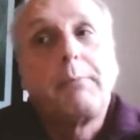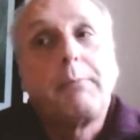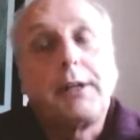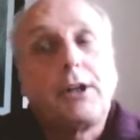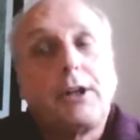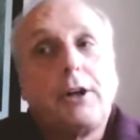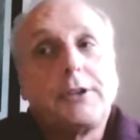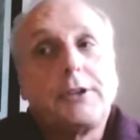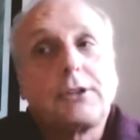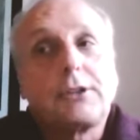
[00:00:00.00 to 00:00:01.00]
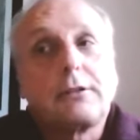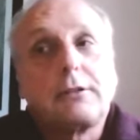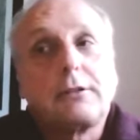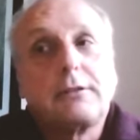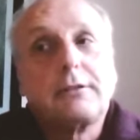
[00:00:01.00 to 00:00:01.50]
because
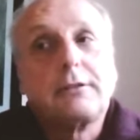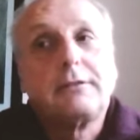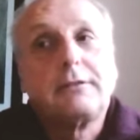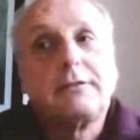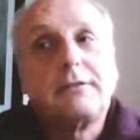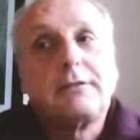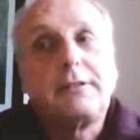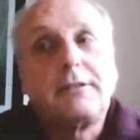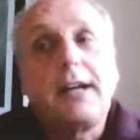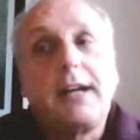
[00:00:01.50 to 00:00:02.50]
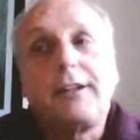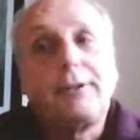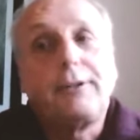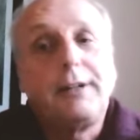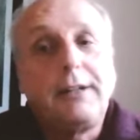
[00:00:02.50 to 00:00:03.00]

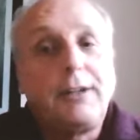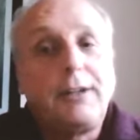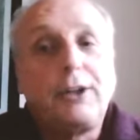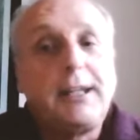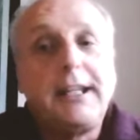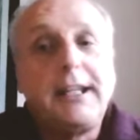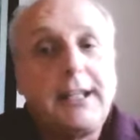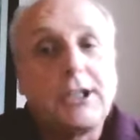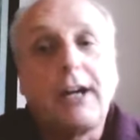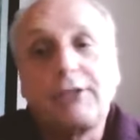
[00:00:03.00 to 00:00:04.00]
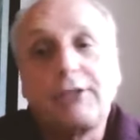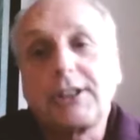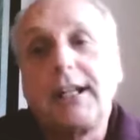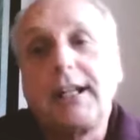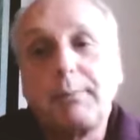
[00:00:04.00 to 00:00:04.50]
you can heat each hull just
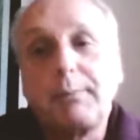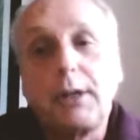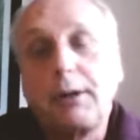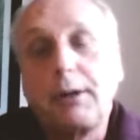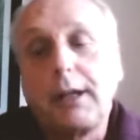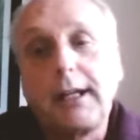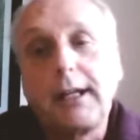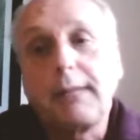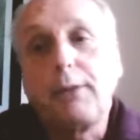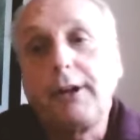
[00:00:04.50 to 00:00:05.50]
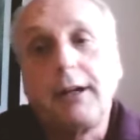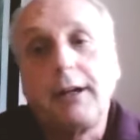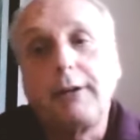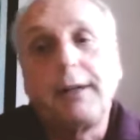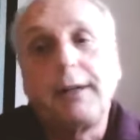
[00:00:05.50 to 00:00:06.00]
like a
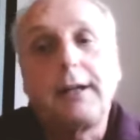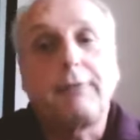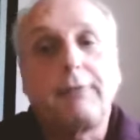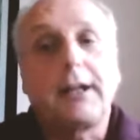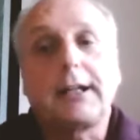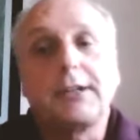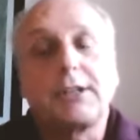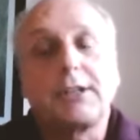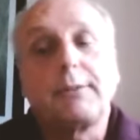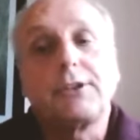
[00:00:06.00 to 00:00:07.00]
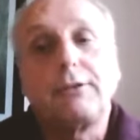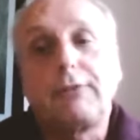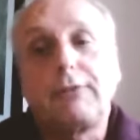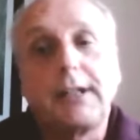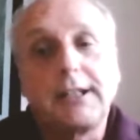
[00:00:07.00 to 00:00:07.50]
monohull, and I've had customers who've
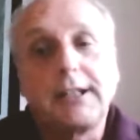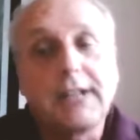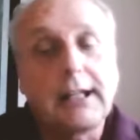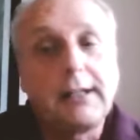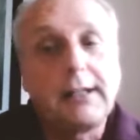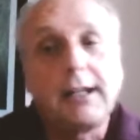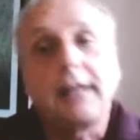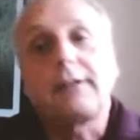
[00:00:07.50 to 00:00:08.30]
done exactly that.